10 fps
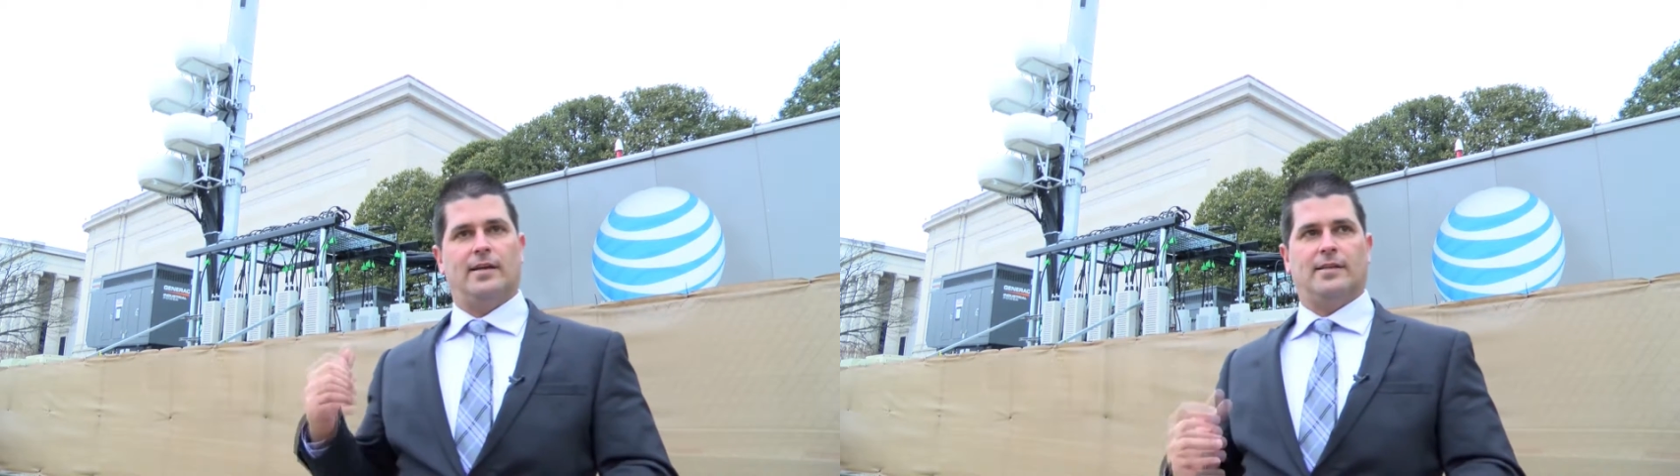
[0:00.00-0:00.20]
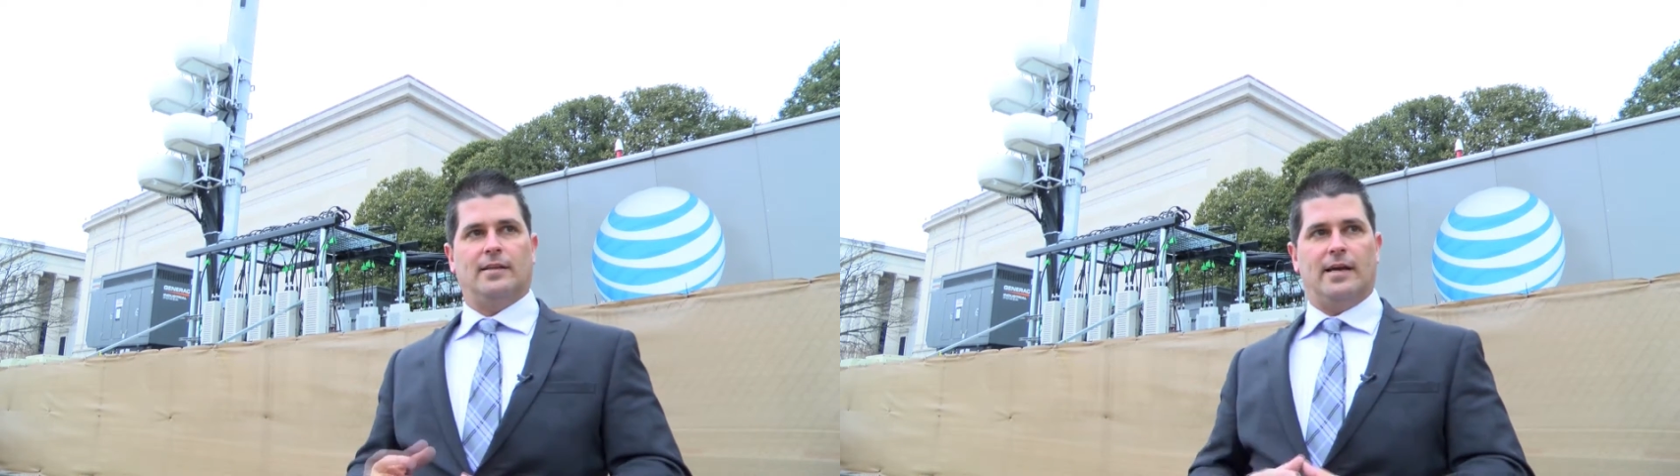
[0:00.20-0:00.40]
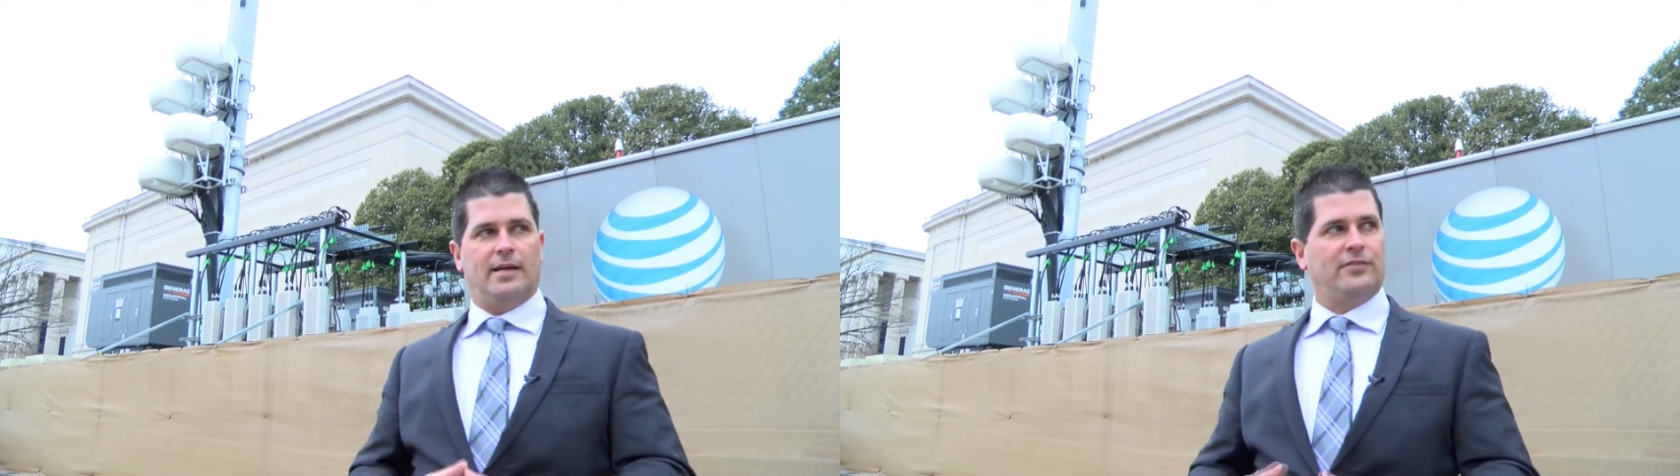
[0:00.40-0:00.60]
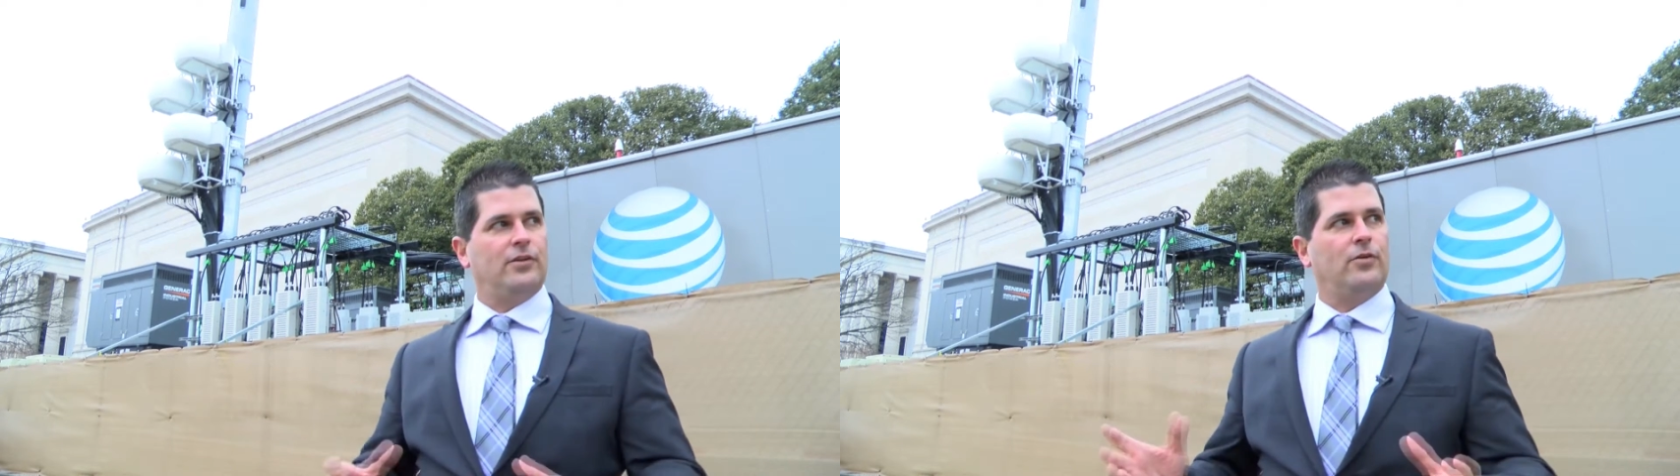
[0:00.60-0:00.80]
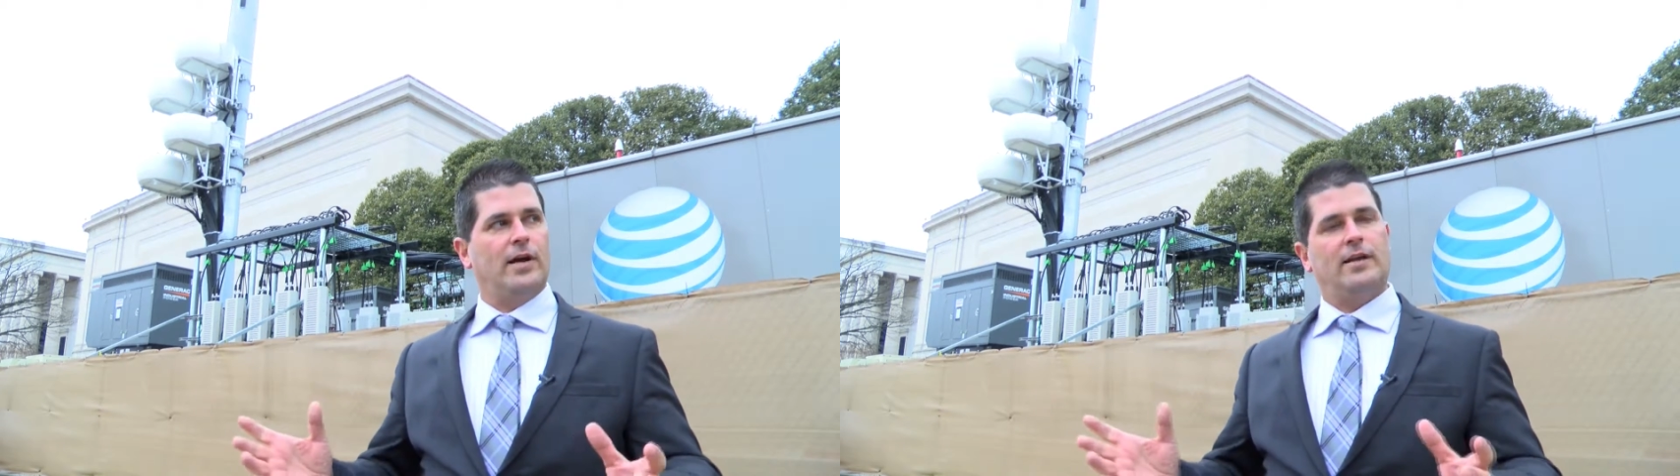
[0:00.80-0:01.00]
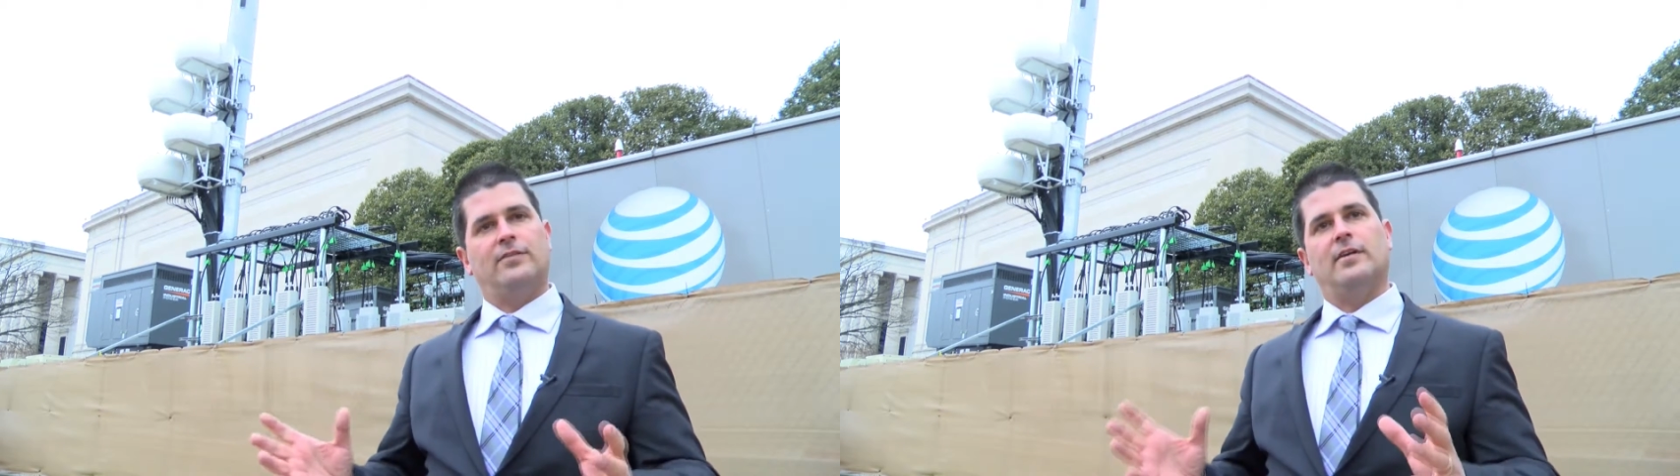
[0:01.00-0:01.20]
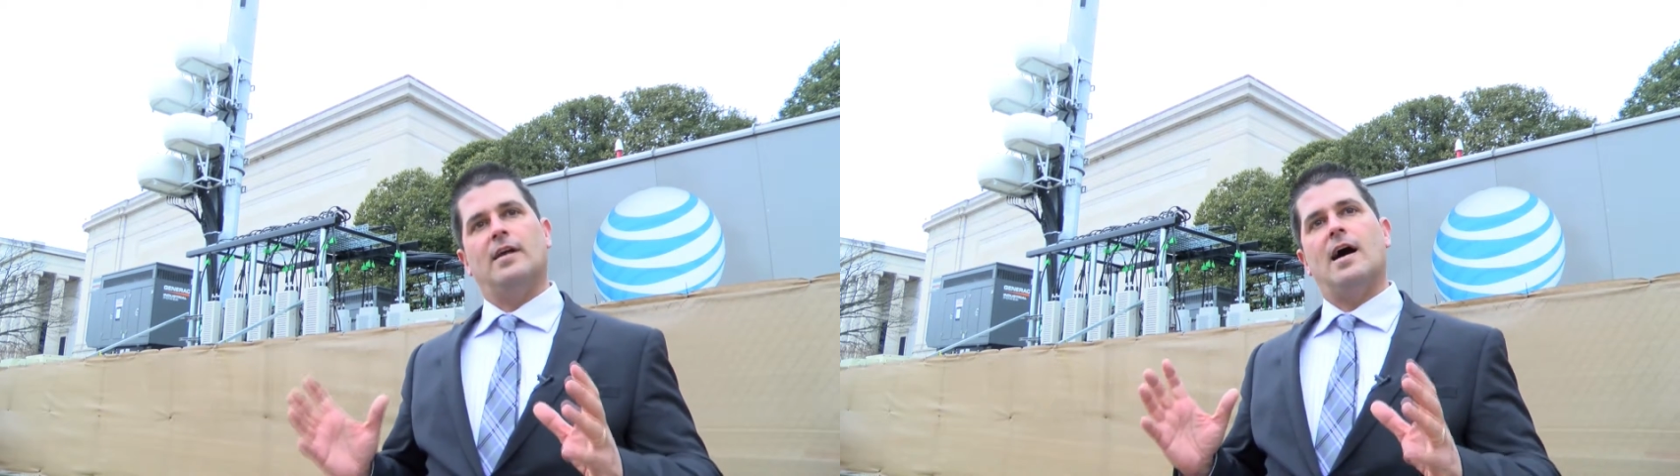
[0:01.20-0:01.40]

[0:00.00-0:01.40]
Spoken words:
like the latest and greatest in